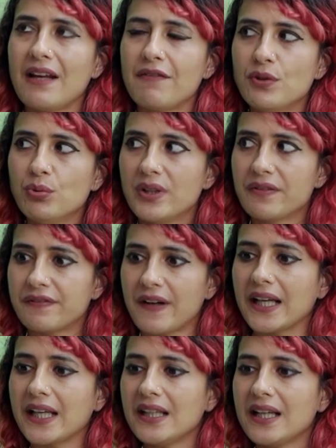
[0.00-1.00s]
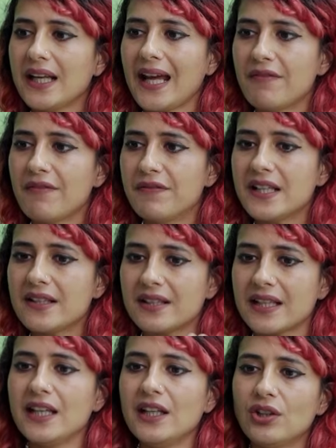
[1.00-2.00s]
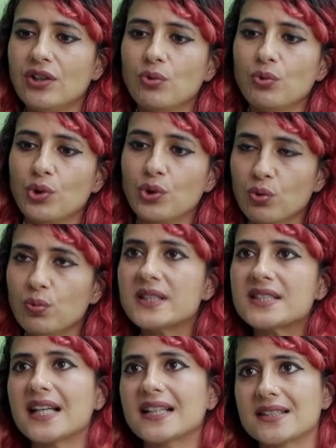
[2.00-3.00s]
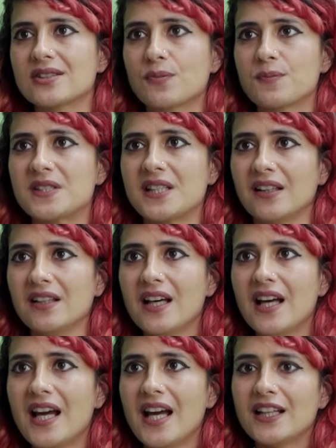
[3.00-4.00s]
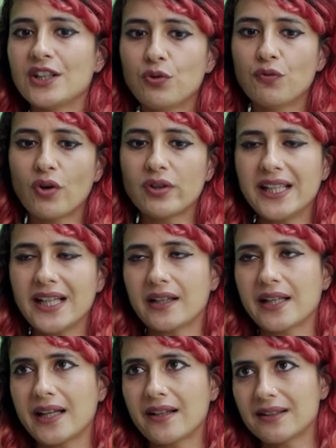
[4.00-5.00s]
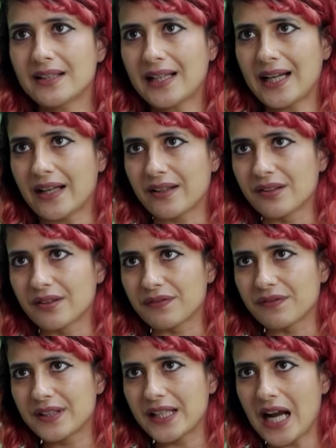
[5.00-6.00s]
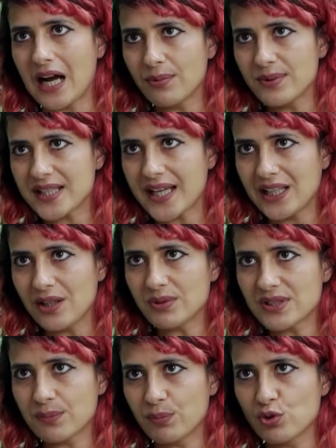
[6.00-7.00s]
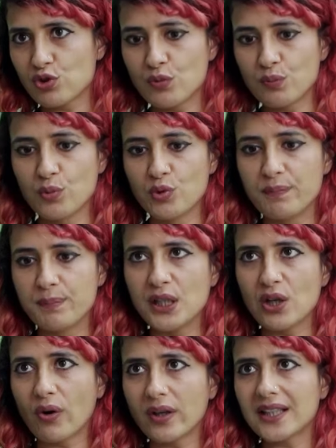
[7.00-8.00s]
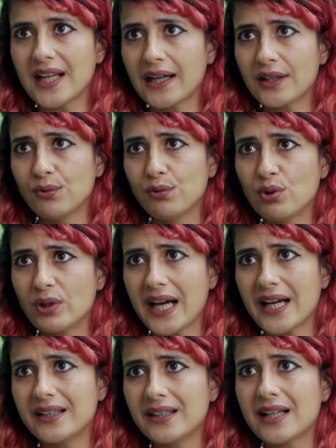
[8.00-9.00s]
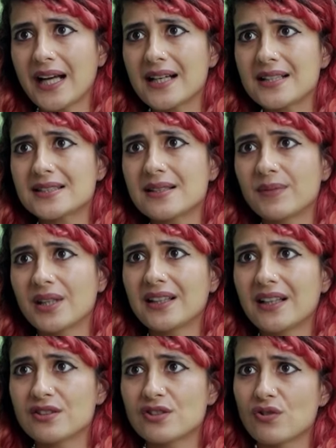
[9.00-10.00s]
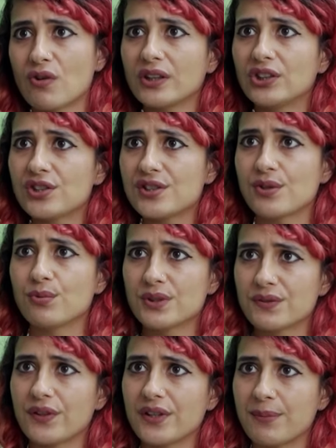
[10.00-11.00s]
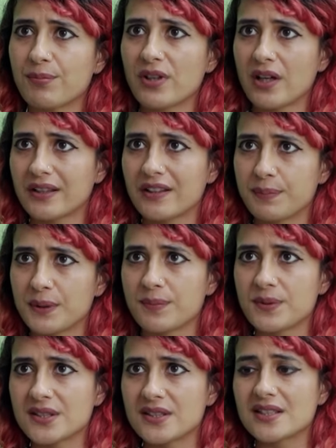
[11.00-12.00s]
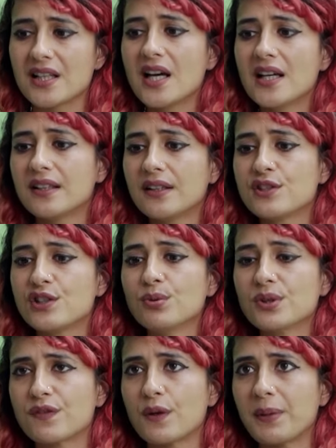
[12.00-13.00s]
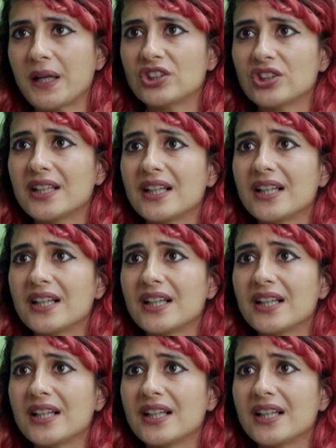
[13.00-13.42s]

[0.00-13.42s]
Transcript: if you define everything to do with sex as obscene, you've already created that narrative, then how is anyone supposed to move beyond that to look at it as something that is not just used for reproductive purposes, that is used for pleasure, that